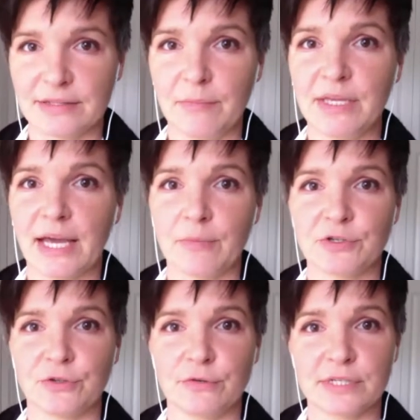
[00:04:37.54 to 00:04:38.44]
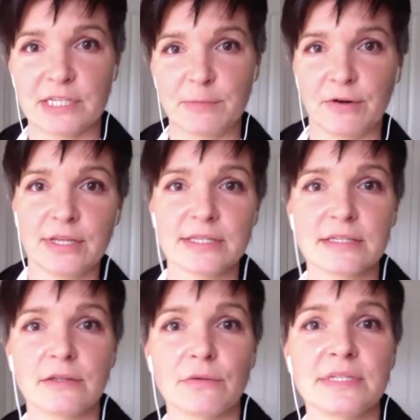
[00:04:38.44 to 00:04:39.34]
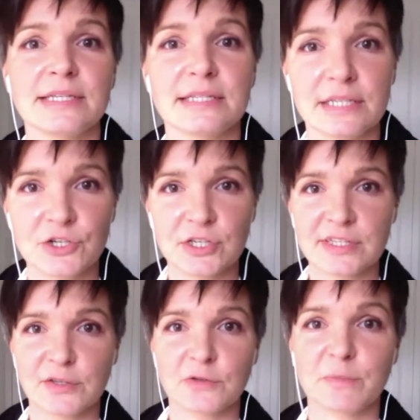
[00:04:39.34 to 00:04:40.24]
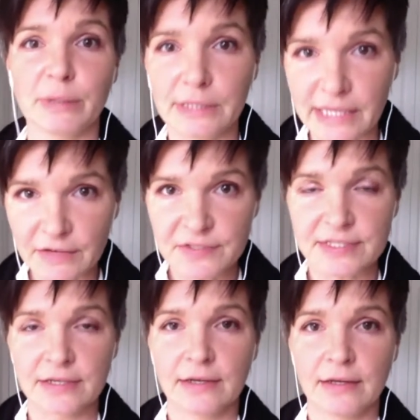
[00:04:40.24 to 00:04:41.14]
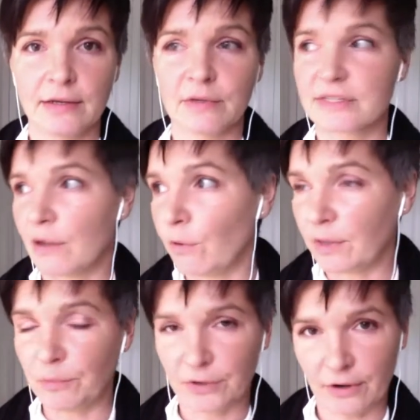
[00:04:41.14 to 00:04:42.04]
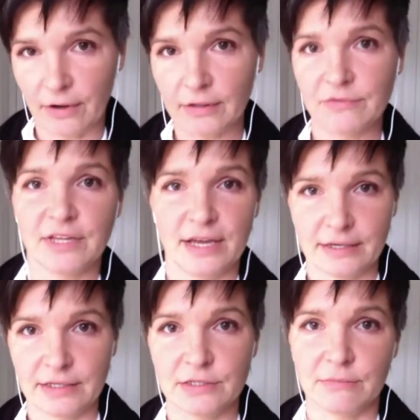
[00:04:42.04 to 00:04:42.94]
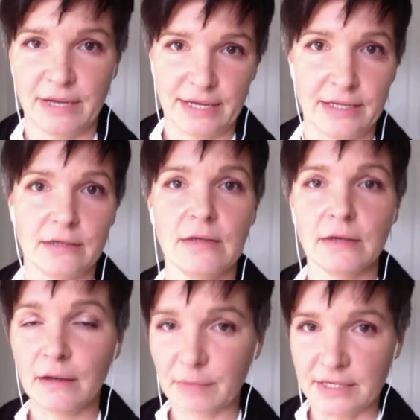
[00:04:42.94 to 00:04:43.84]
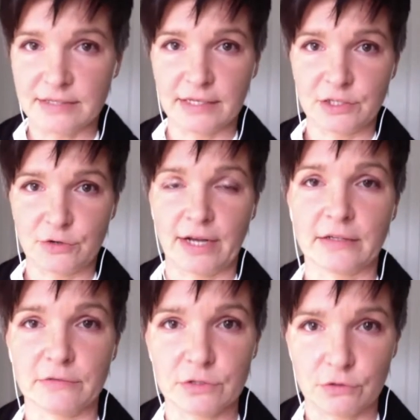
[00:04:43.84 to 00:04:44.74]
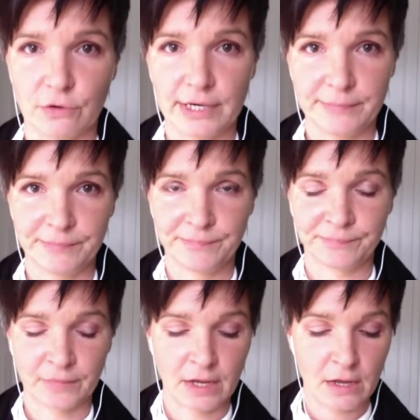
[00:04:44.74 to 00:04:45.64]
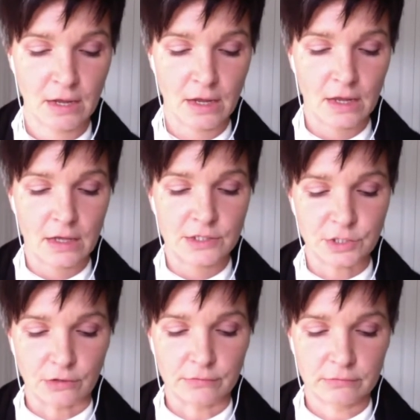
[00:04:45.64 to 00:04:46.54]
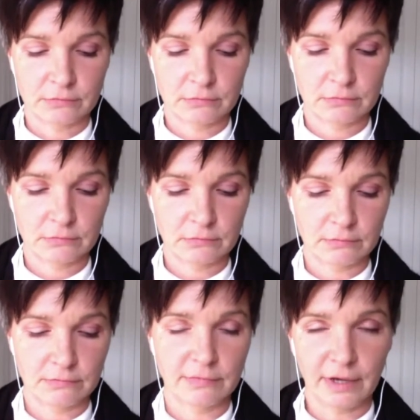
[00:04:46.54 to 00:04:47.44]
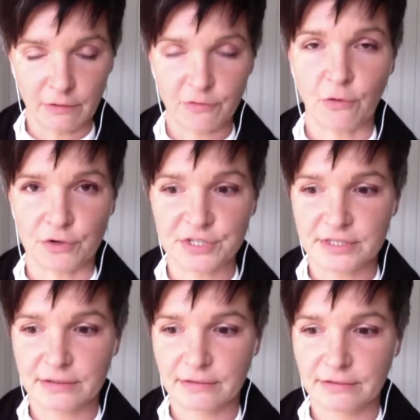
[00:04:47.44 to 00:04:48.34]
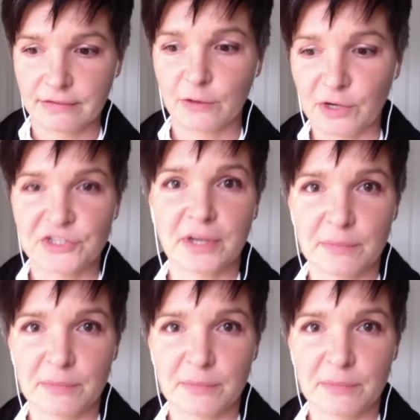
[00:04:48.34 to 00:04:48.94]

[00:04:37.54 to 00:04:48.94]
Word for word: because I want to put all of that into my amazing interactive story. So, of course, the question comes up. What's the question that comes up? The question that comes up is, what the heck do you ask somebody